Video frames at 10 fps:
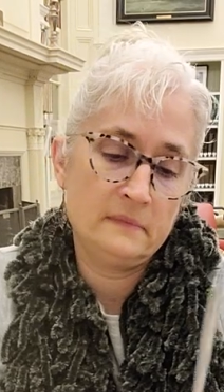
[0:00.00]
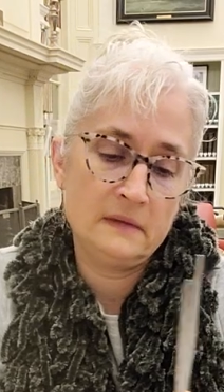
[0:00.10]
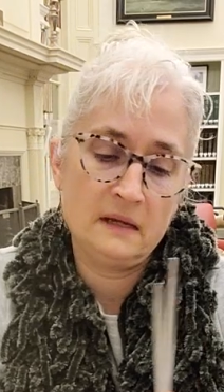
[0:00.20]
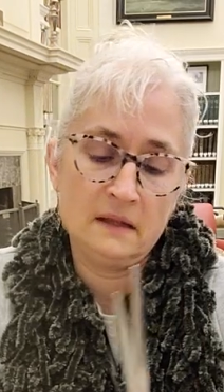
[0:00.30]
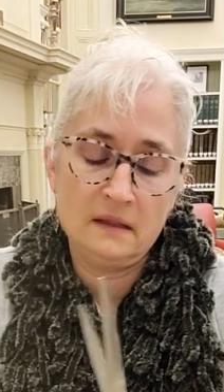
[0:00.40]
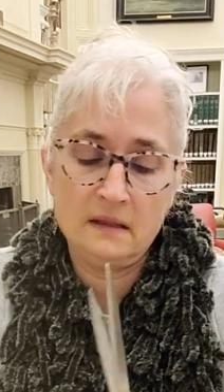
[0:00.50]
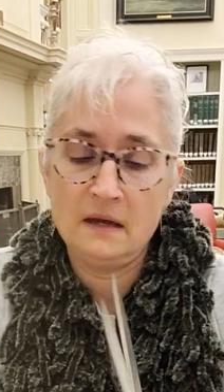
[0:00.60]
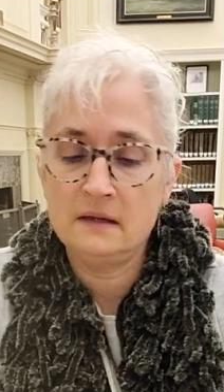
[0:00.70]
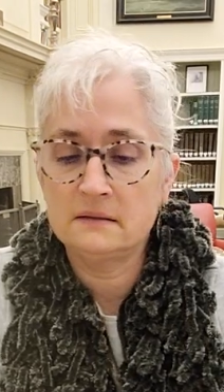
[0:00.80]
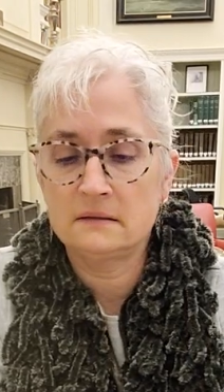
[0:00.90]
Like
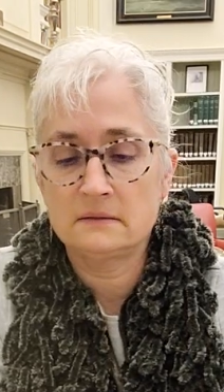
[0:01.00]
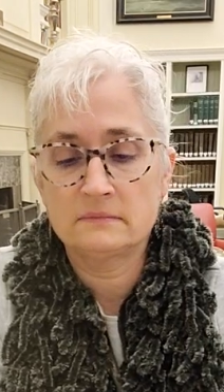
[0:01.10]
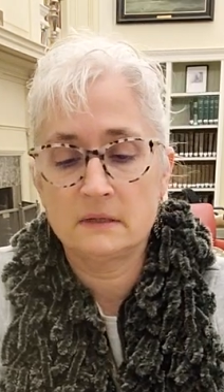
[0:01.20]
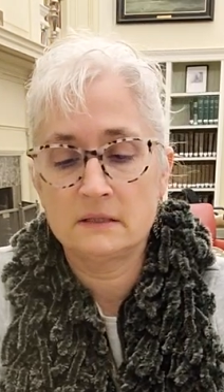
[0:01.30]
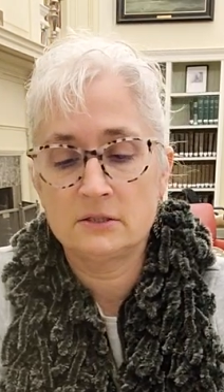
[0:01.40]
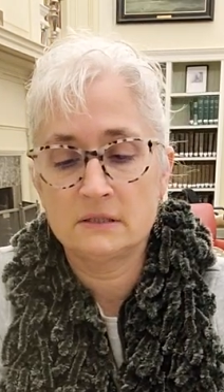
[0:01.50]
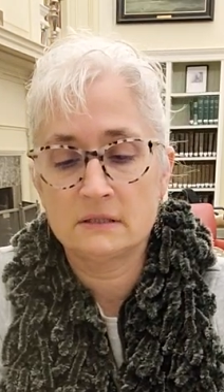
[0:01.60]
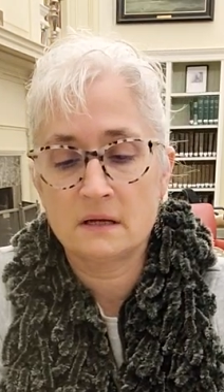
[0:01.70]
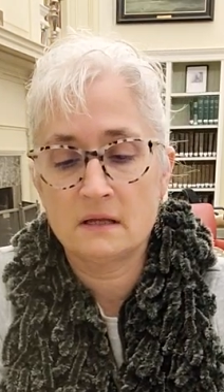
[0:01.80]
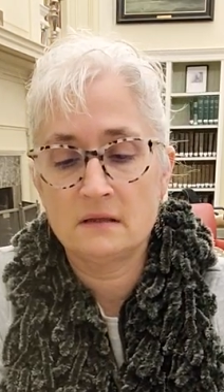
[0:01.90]
that. I just
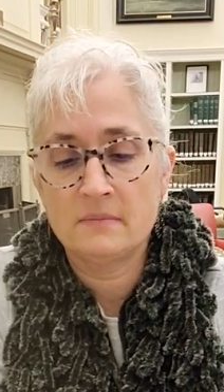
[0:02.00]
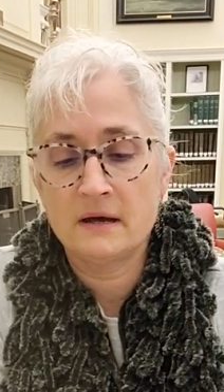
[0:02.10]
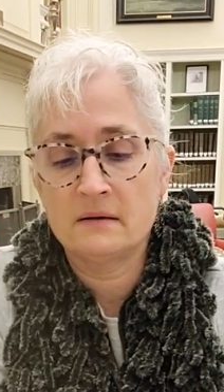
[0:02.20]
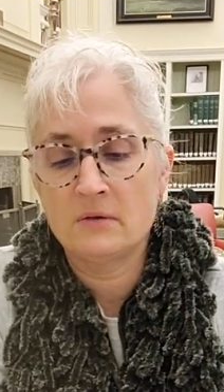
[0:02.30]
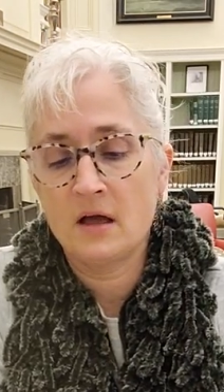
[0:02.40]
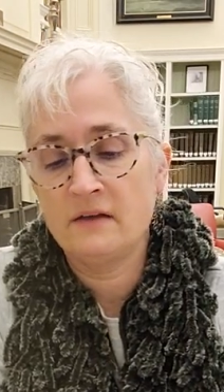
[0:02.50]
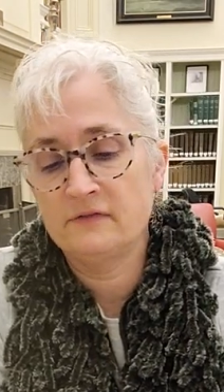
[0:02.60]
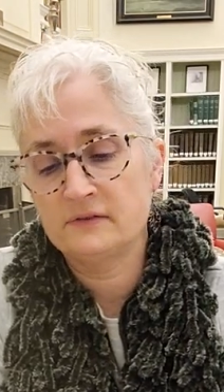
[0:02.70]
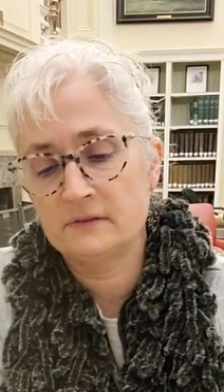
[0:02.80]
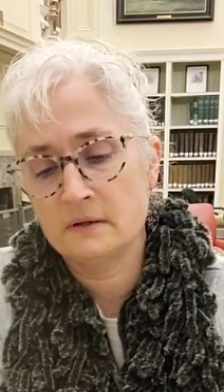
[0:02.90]
cut the bottom off,
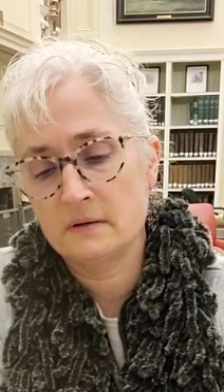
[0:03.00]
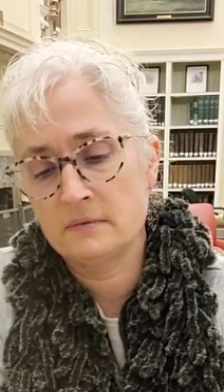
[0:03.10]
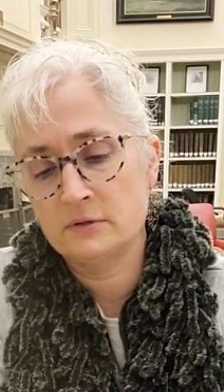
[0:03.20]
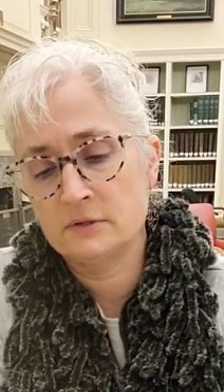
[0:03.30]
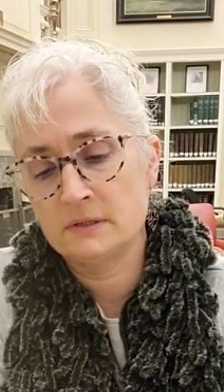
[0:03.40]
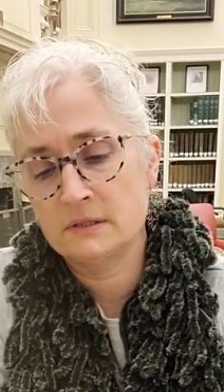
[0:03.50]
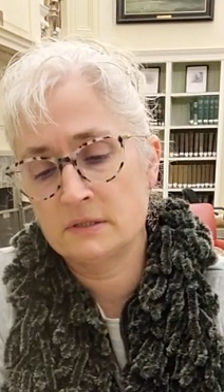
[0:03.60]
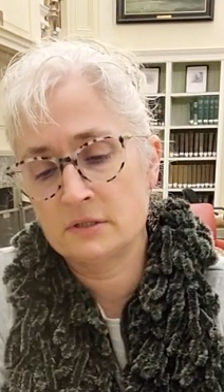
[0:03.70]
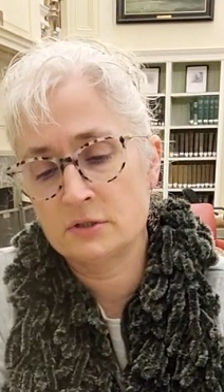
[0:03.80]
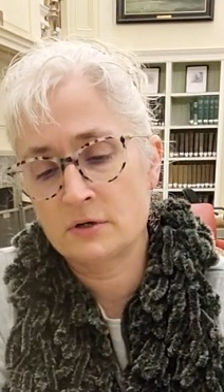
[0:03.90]
so we'll just
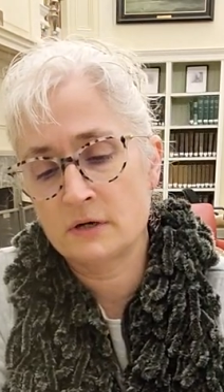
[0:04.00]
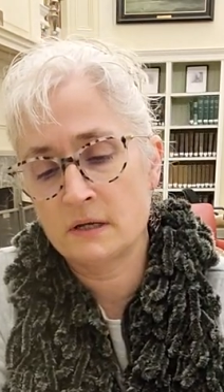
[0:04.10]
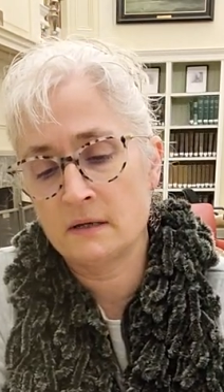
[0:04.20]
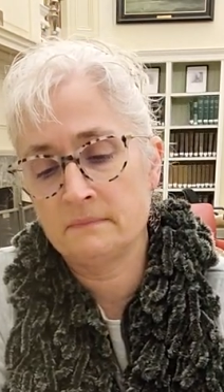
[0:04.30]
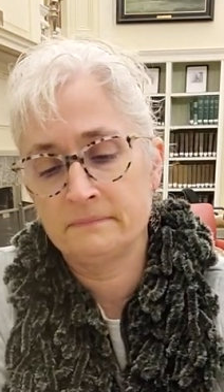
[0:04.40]
start again.